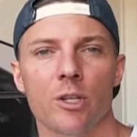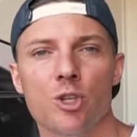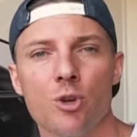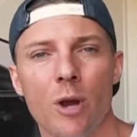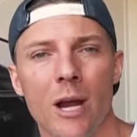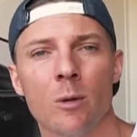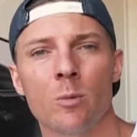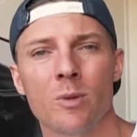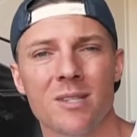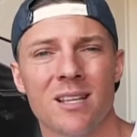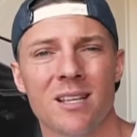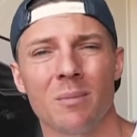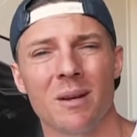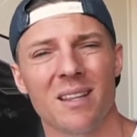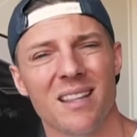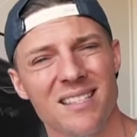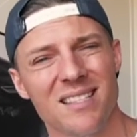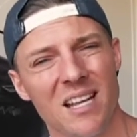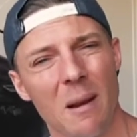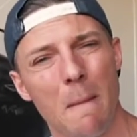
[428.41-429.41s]
Train with somebody
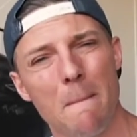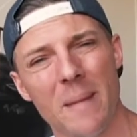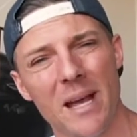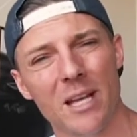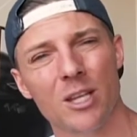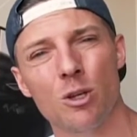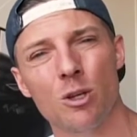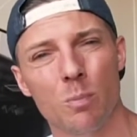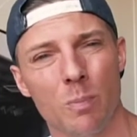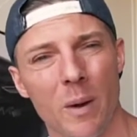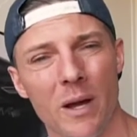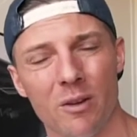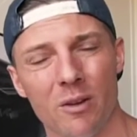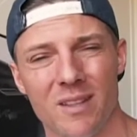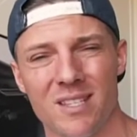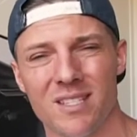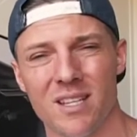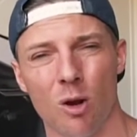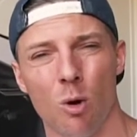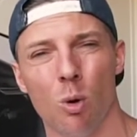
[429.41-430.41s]
that's gonna make you better,
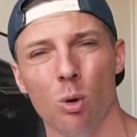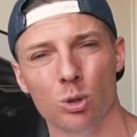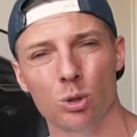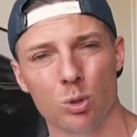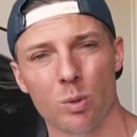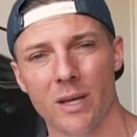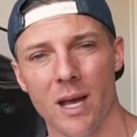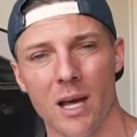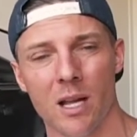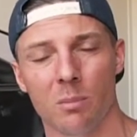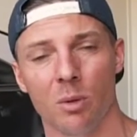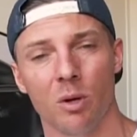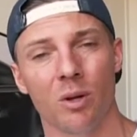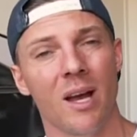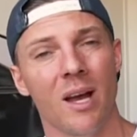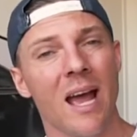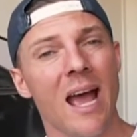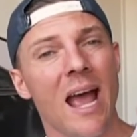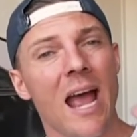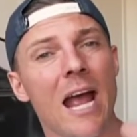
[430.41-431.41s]
that's gonna hold you accountable.
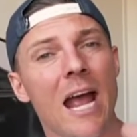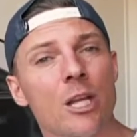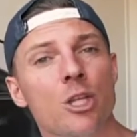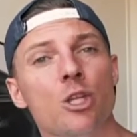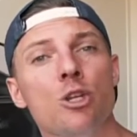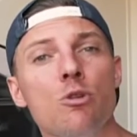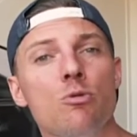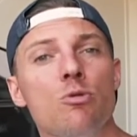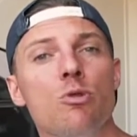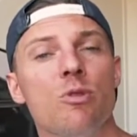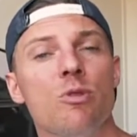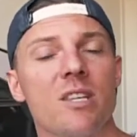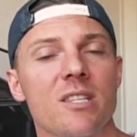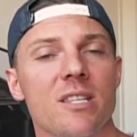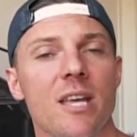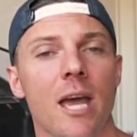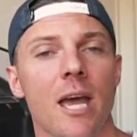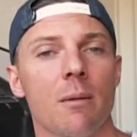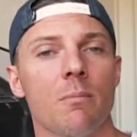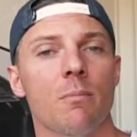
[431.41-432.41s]
And you do the
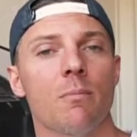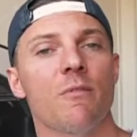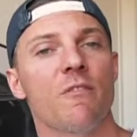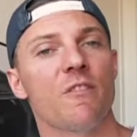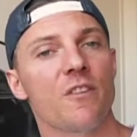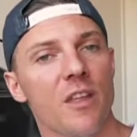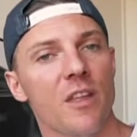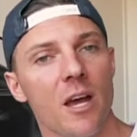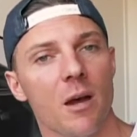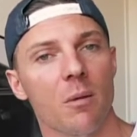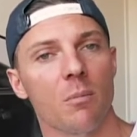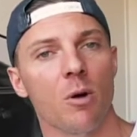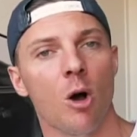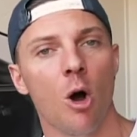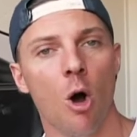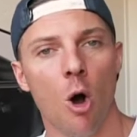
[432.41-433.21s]
same for them.